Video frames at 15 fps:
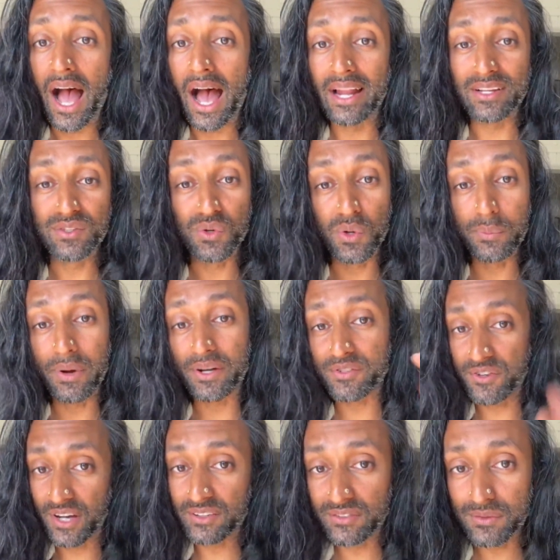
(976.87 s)
and it's all
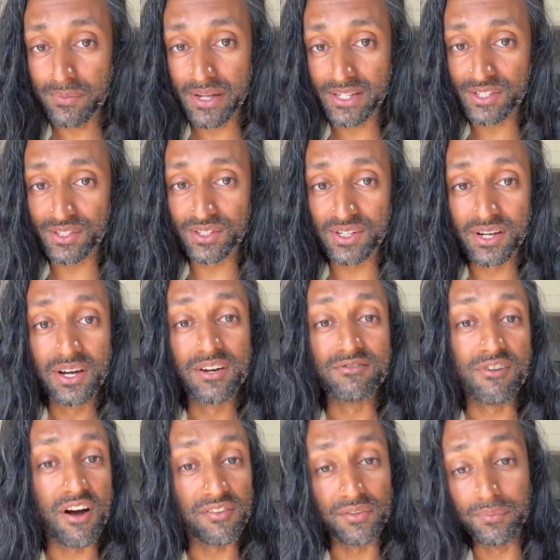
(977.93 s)
about transformation
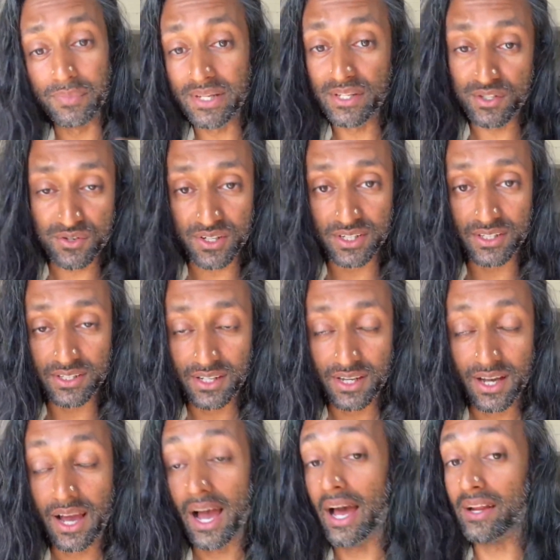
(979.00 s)
rather than being triggered.
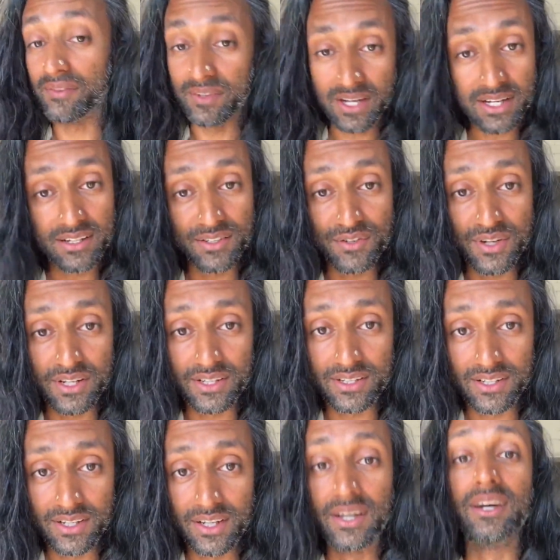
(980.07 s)
And if you're getting
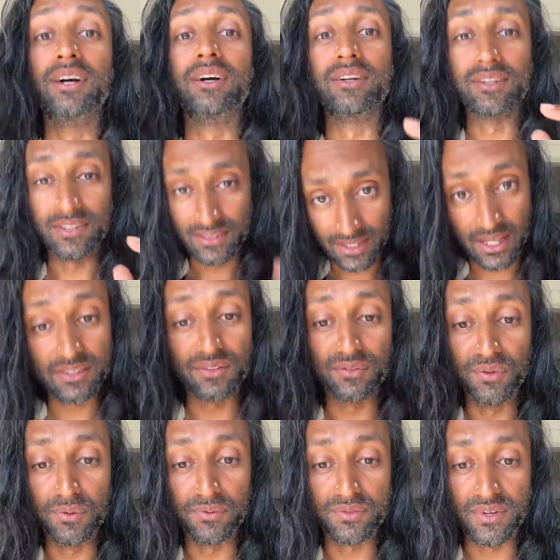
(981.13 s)
triggered, that's a
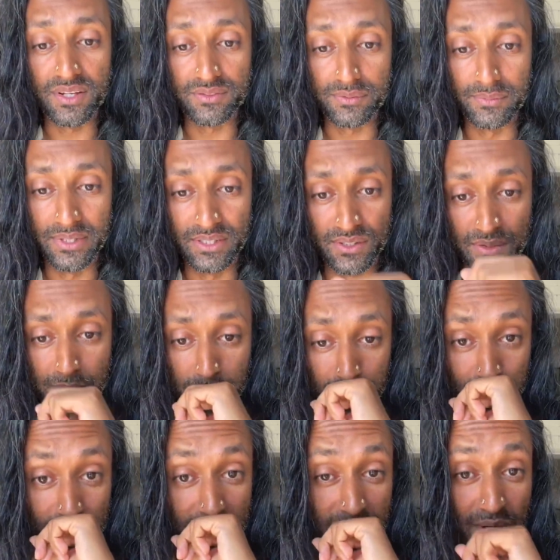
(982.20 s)
form of transformation.
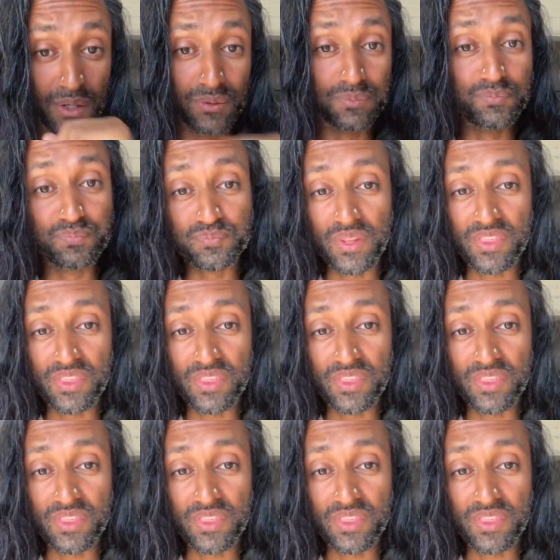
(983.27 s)
So,